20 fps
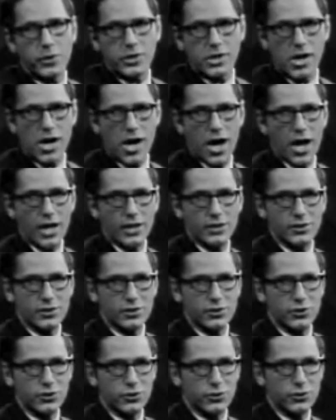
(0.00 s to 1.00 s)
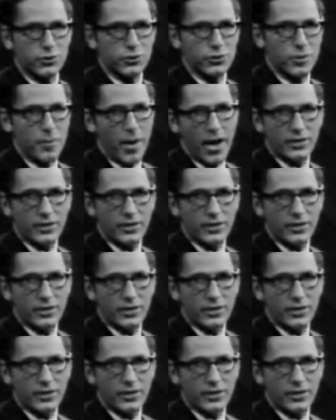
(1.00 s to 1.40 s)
we dance to the